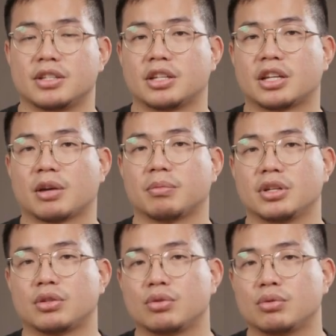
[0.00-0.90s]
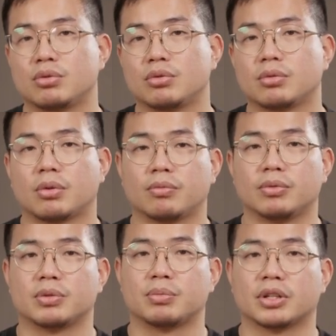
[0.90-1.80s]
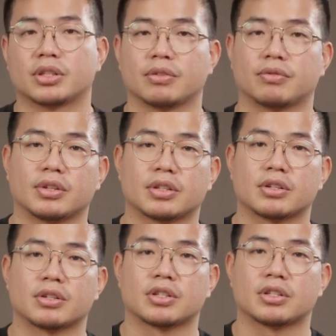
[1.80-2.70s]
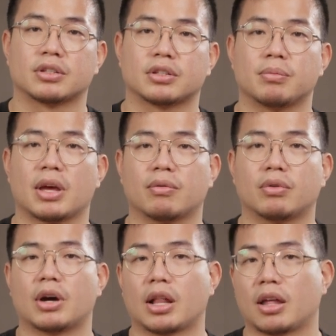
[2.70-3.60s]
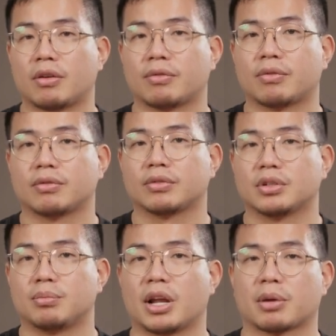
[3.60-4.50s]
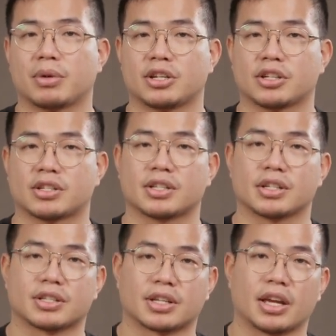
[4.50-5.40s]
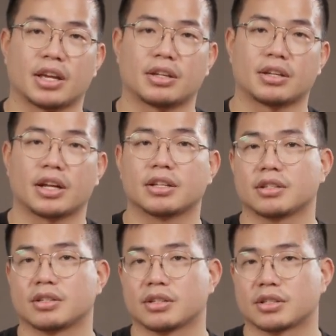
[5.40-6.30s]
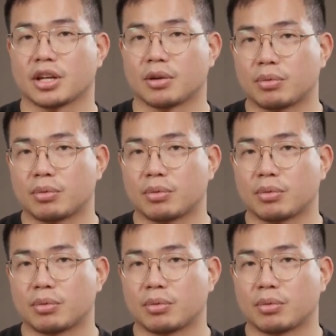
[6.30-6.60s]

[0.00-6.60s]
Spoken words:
Zcam E2 with built-in filters, the Mevo LF, the Blackmagic 6K and the 6K